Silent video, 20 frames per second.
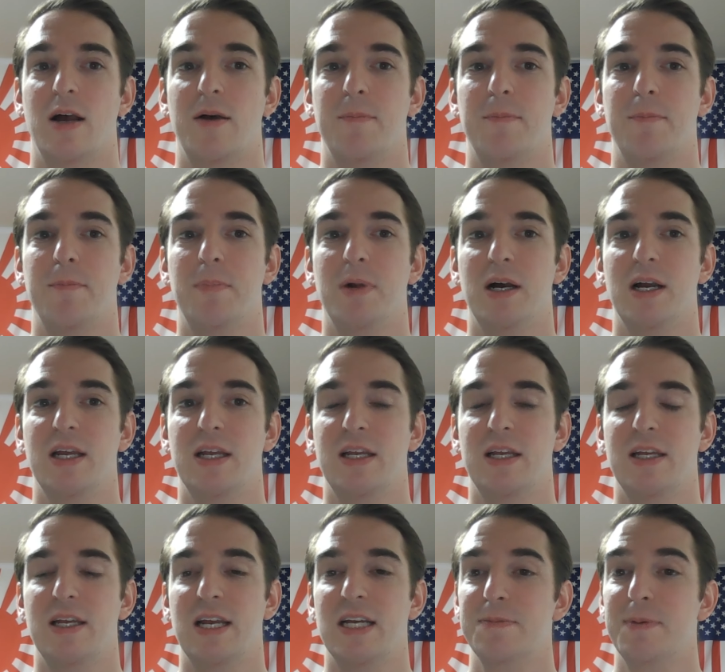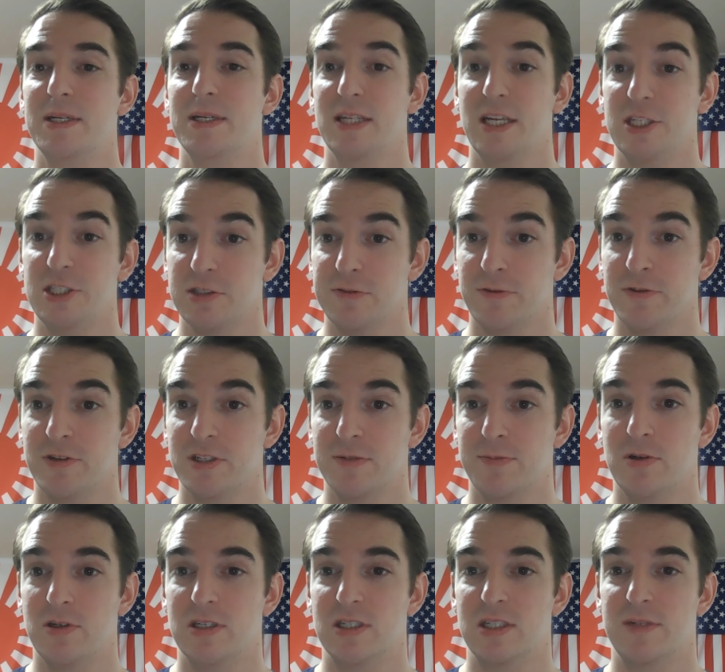my expectations for this
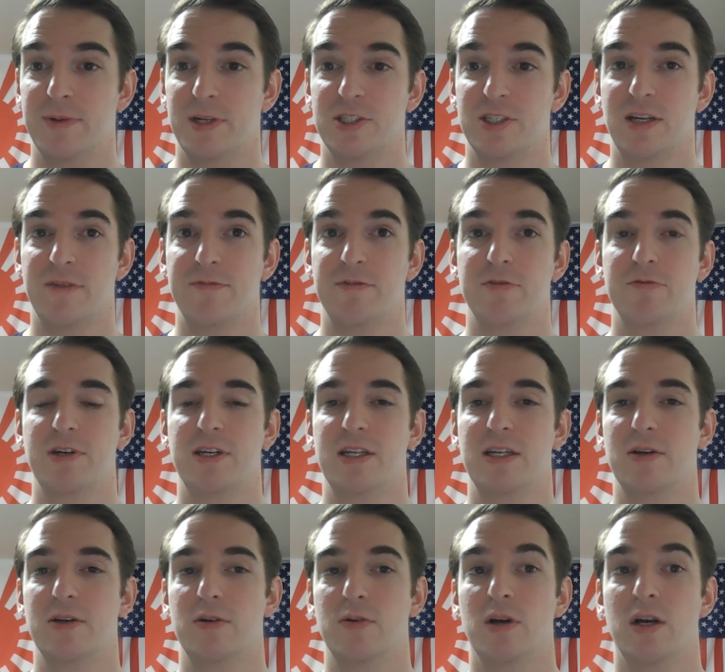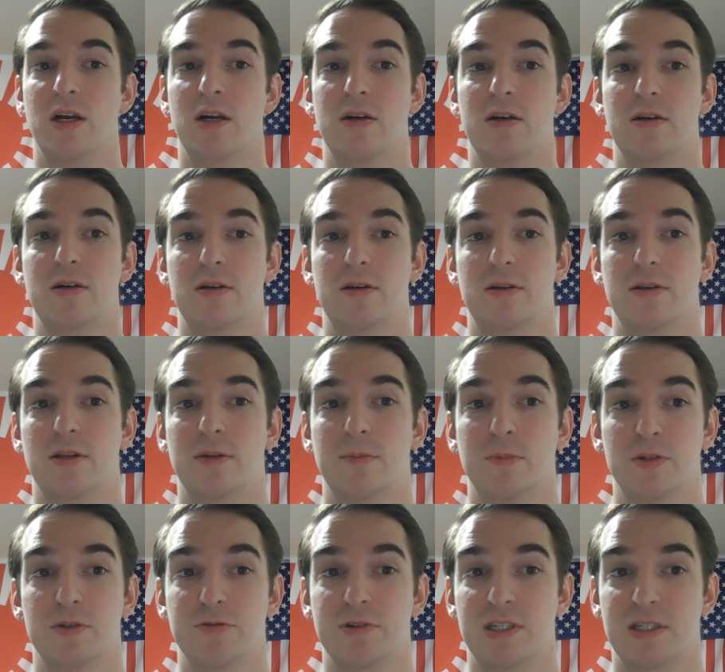book, especially after reading the
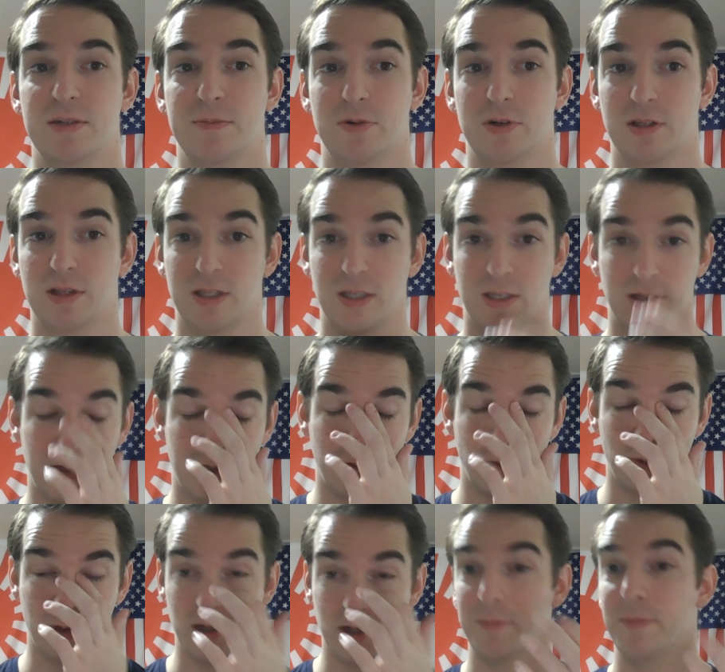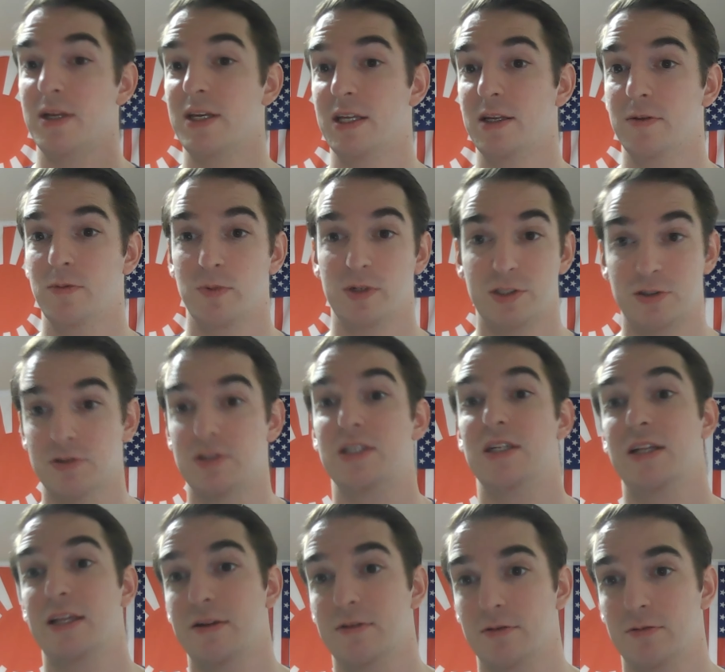most recent book, The Will of the Many, which you'll see
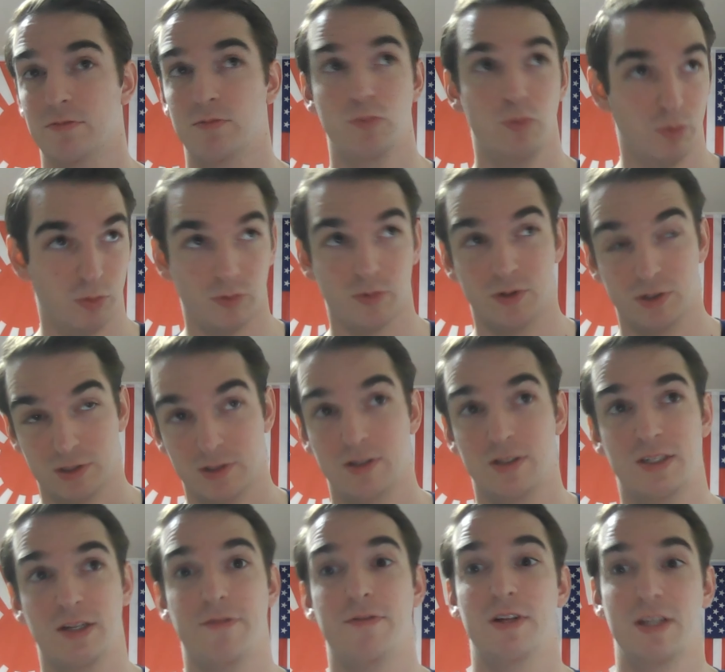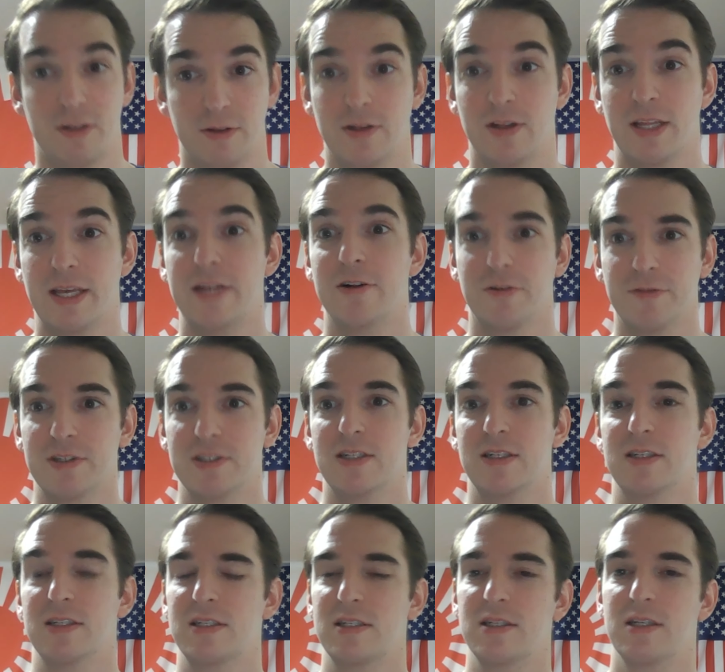definitely later on this
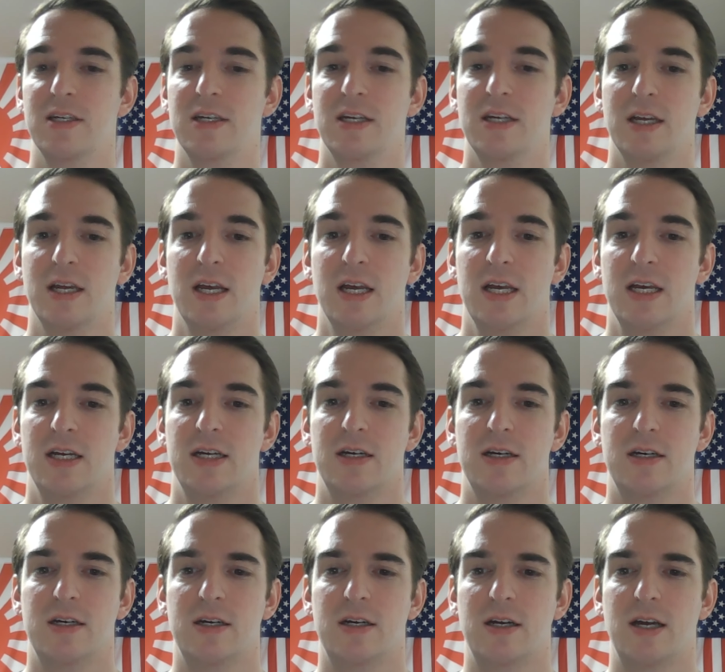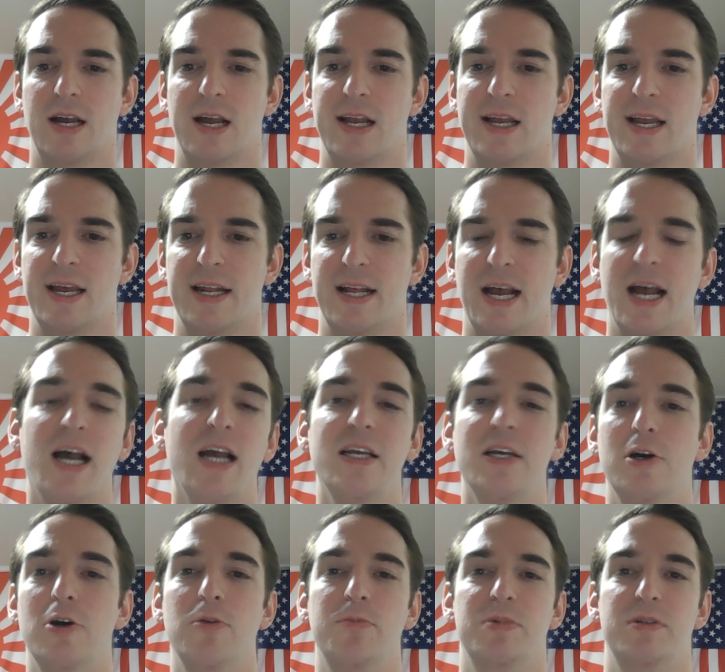list, I had high
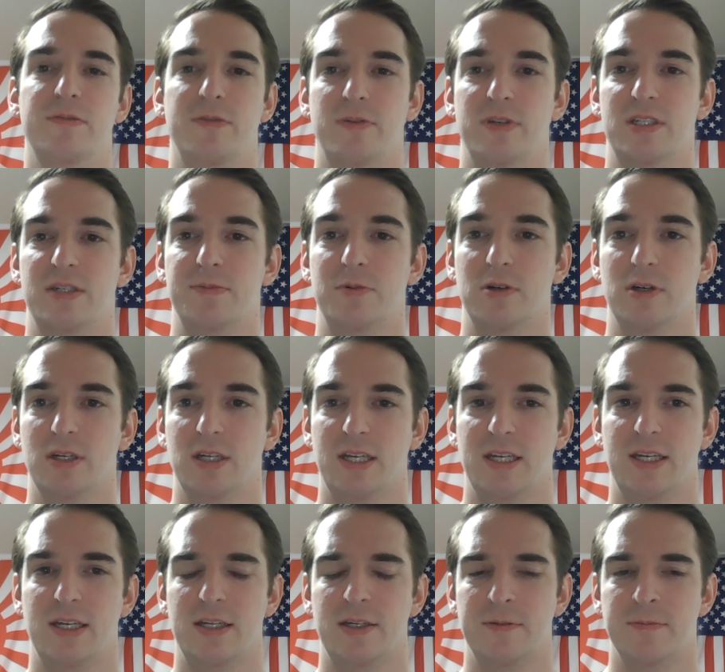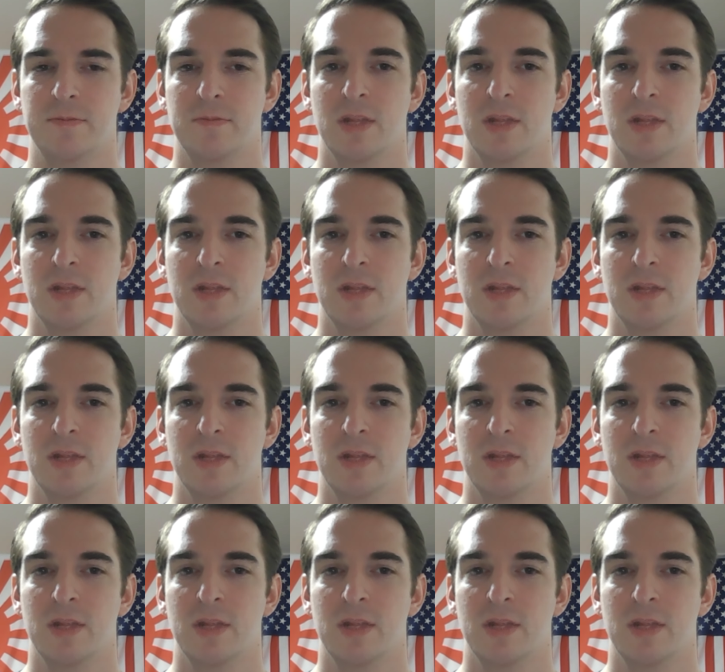hopes for this book, and